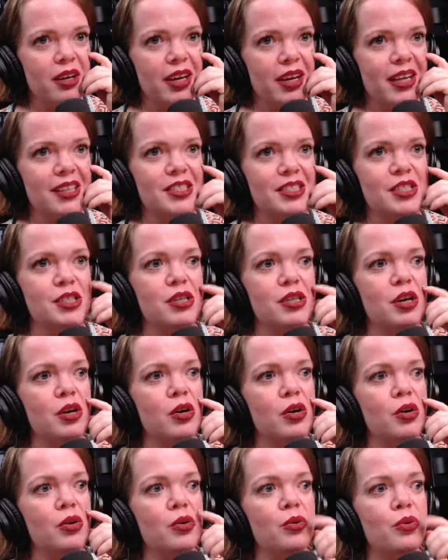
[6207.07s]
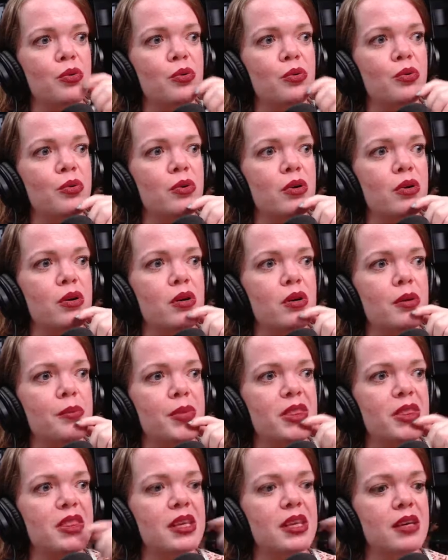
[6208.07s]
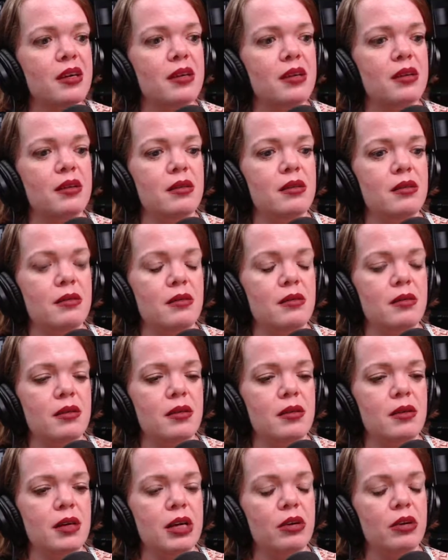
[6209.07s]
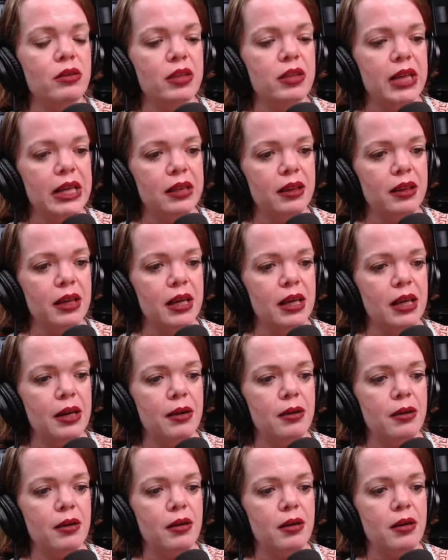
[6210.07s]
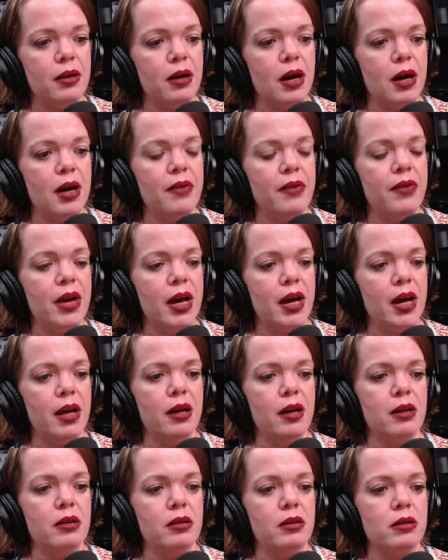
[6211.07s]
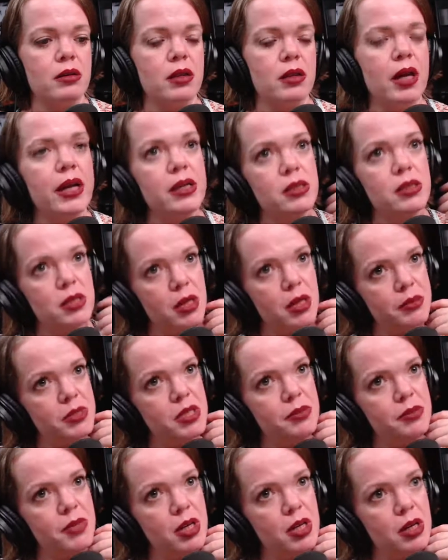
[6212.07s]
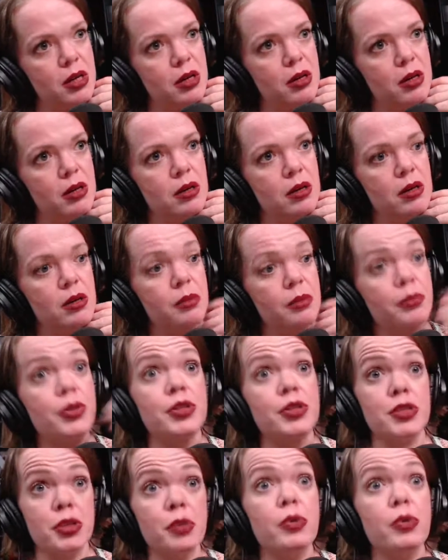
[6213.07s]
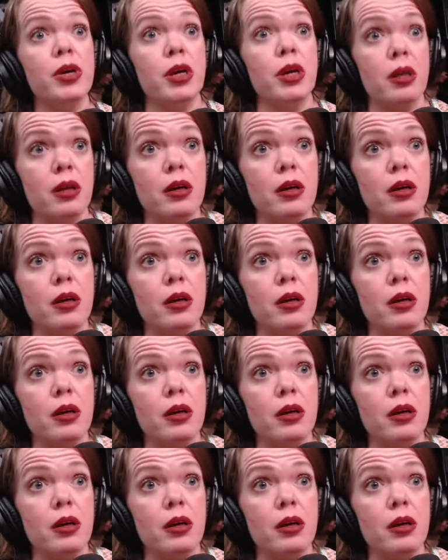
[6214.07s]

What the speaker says: And so, but then here lately, I've had clients come to me pursuing